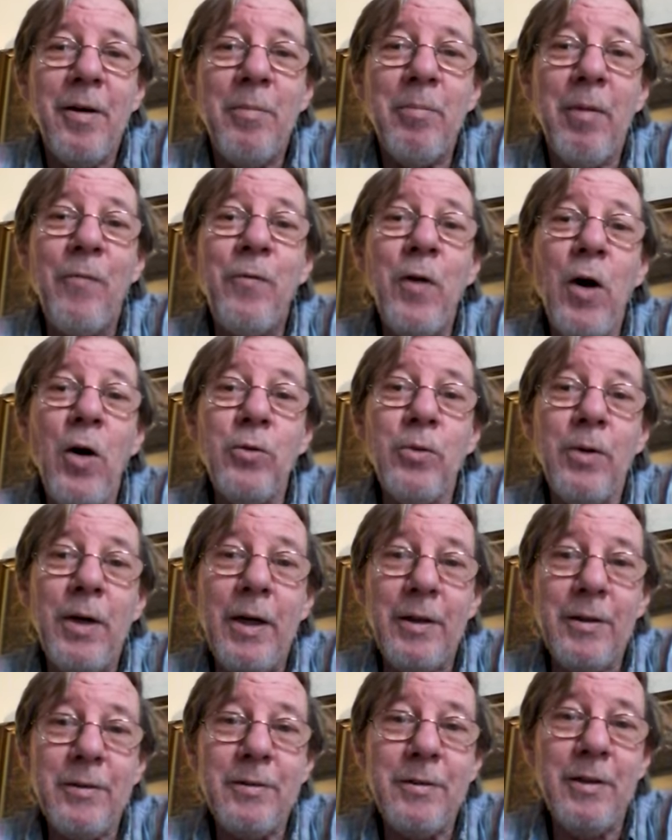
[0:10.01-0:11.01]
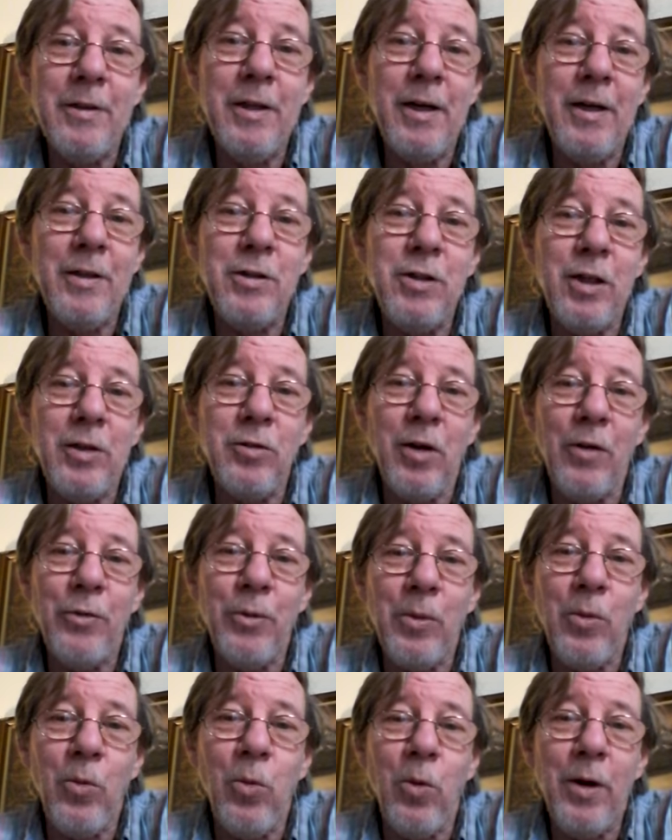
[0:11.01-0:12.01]
my phone rings and then it shuts off
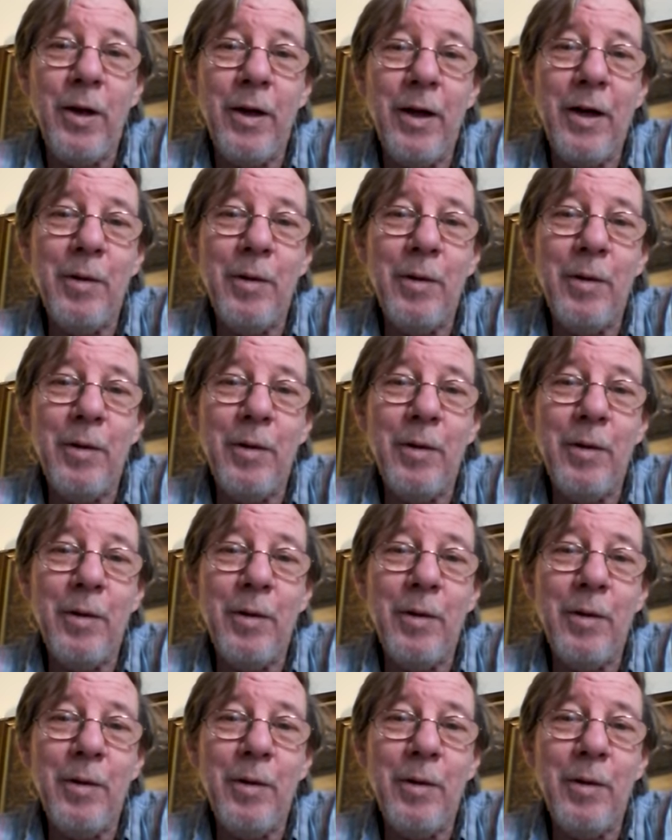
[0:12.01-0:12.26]
the recording.